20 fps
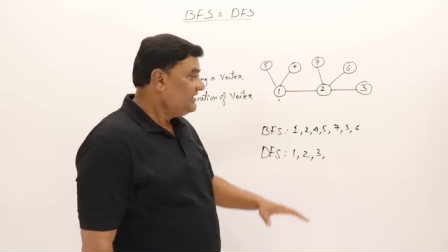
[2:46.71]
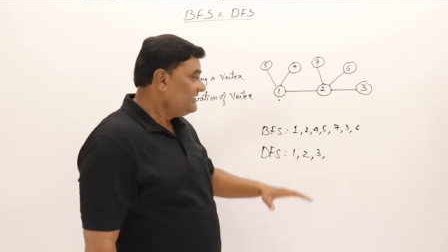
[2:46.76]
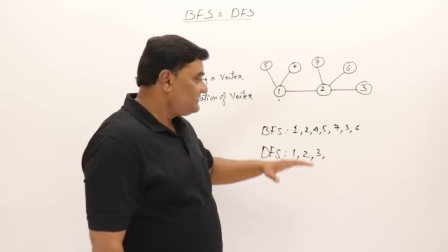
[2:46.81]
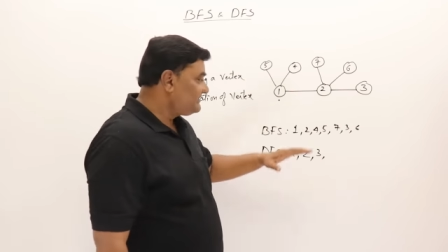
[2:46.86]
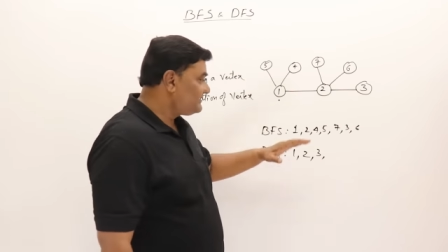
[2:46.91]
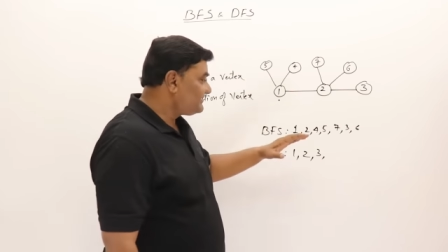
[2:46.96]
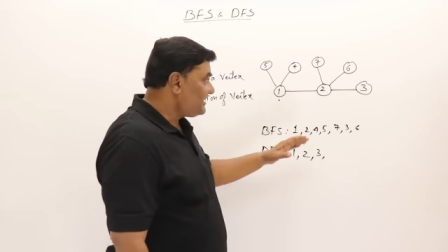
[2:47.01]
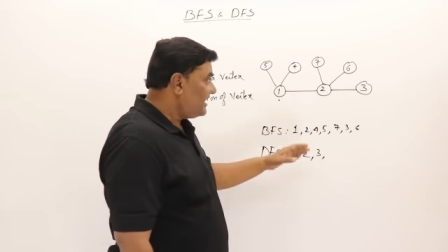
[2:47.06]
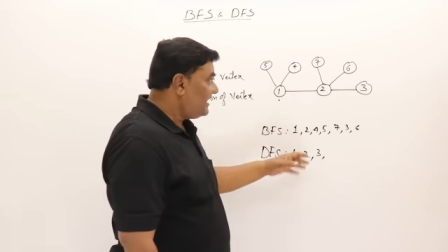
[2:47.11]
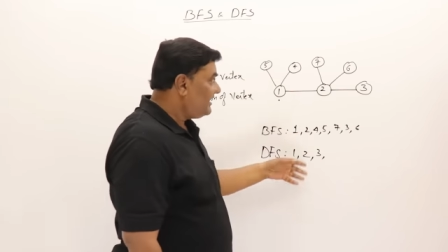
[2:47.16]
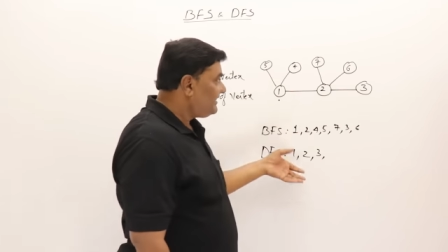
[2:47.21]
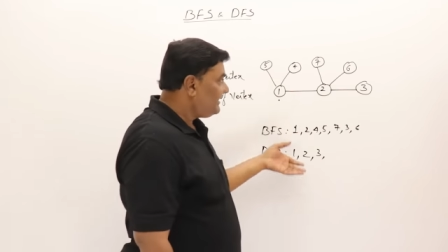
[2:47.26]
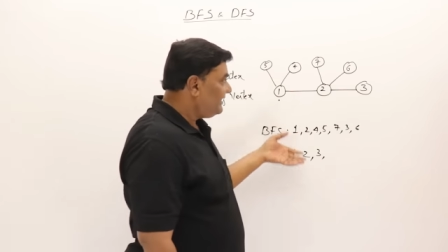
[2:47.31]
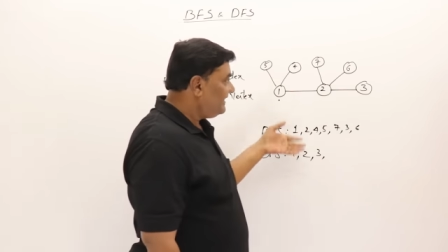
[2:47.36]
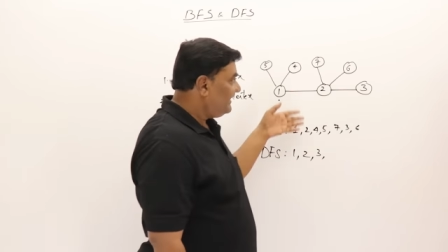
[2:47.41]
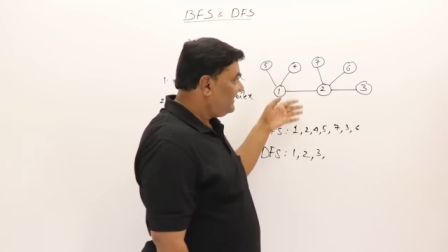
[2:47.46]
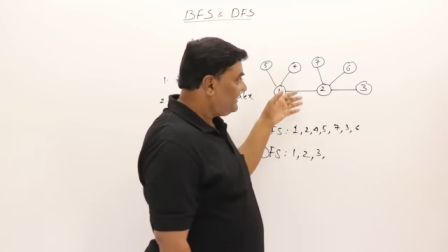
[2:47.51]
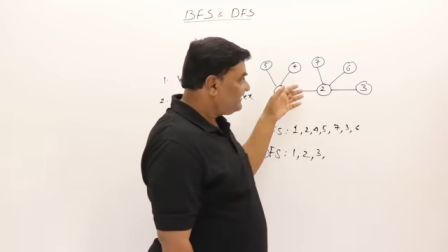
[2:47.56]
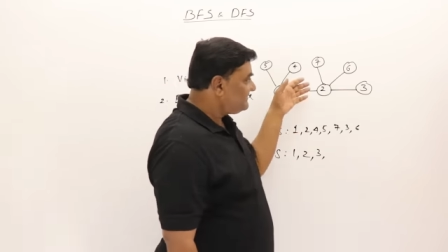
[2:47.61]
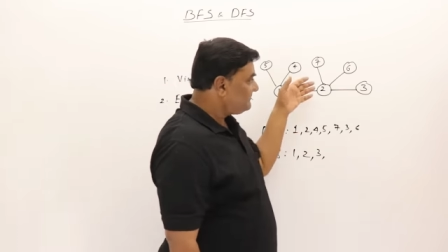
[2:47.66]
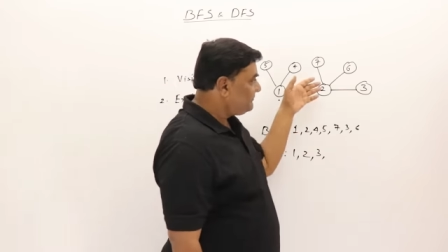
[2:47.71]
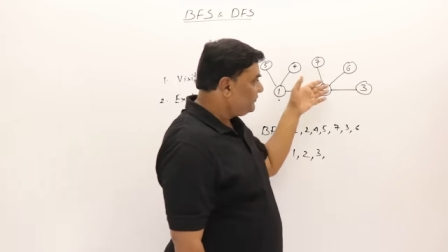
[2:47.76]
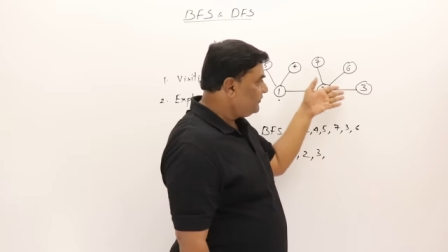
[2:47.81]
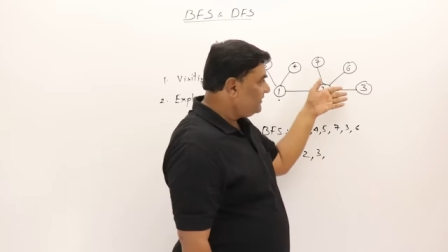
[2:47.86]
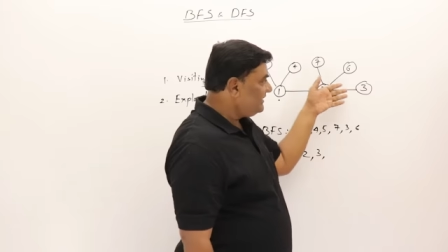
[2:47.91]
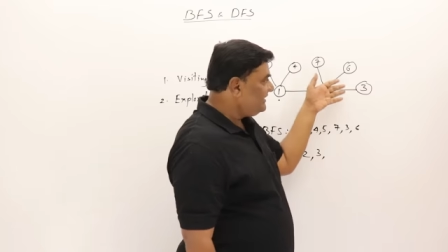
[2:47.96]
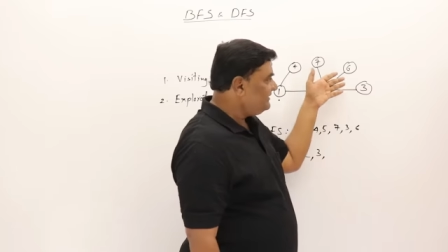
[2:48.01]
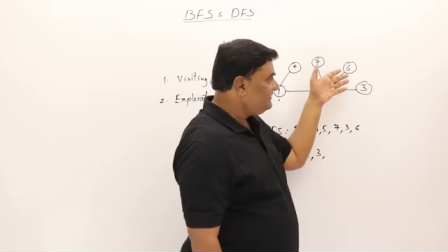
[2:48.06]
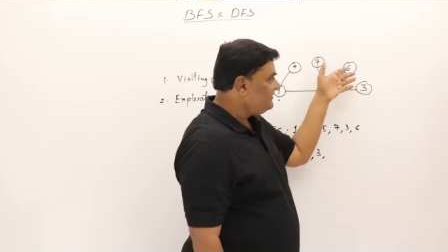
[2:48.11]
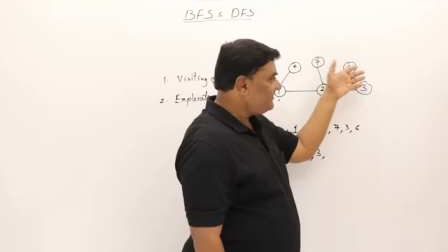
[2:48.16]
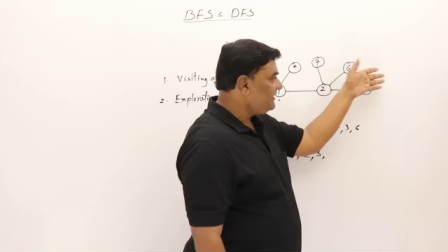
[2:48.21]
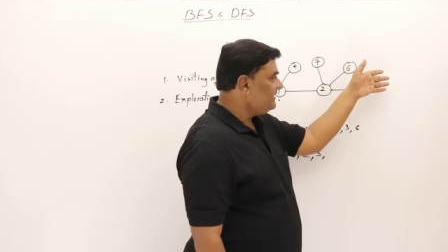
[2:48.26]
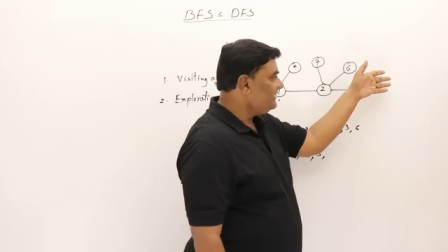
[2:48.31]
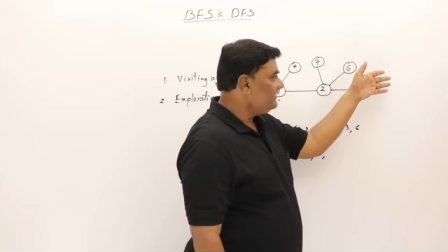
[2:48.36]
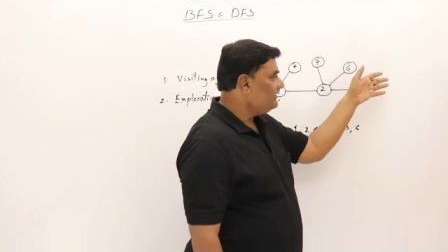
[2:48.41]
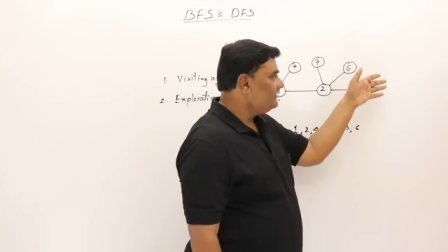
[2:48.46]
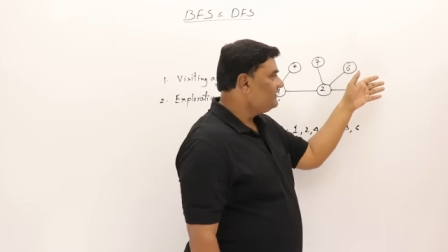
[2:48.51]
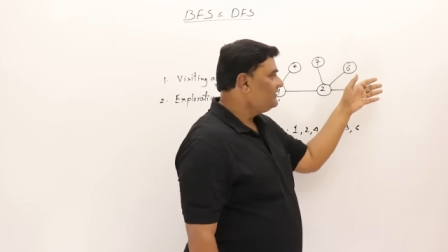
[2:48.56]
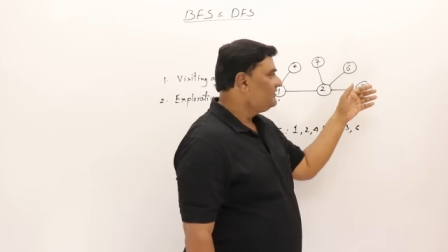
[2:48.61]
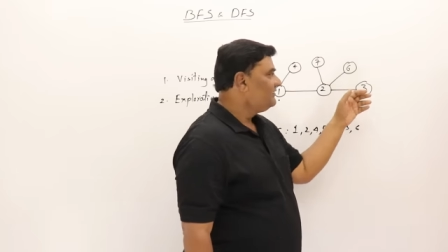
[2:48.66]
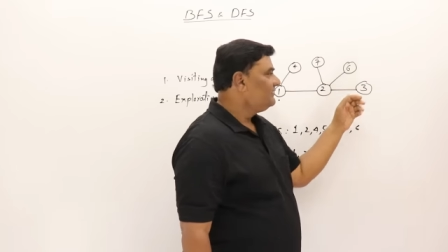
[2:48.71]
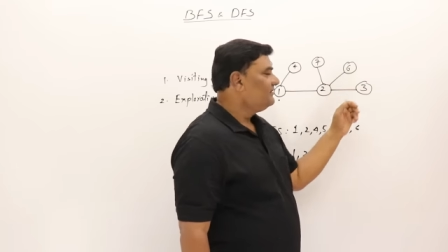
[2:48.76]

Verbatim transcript: Start exploring 3.